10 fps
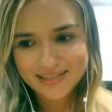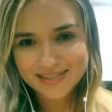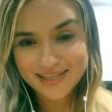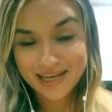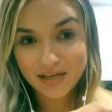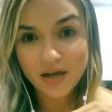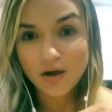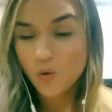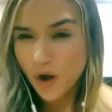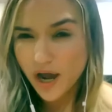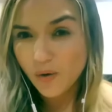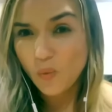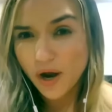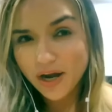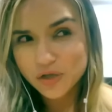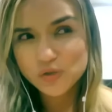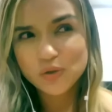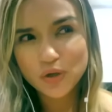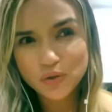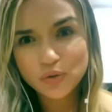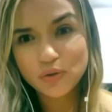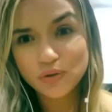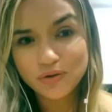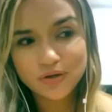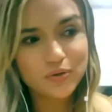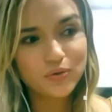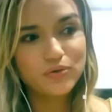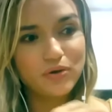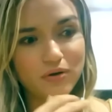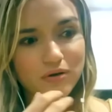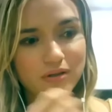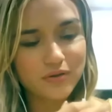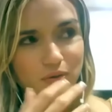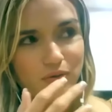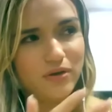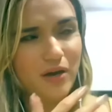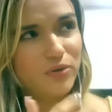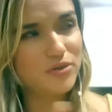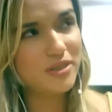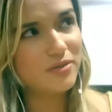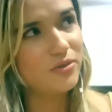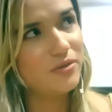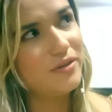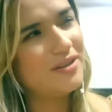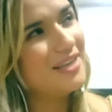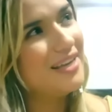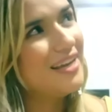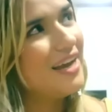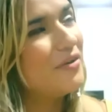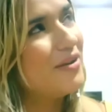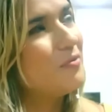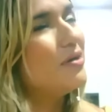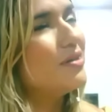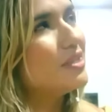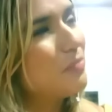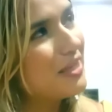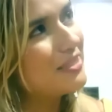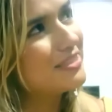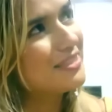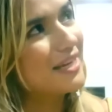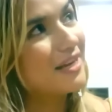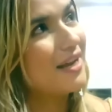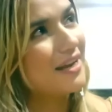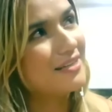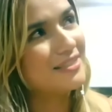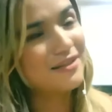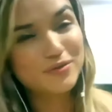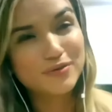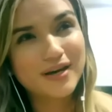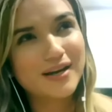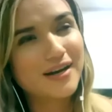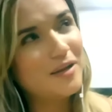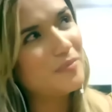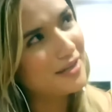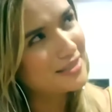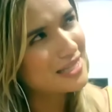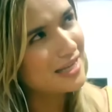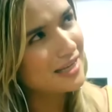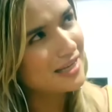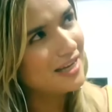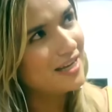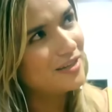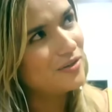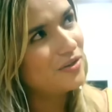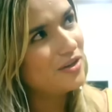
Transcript: it's like, why, when are you going to do your, to, how do you say to, uh, well, in Spanish is ejercer tu carrera, but it's like, uh,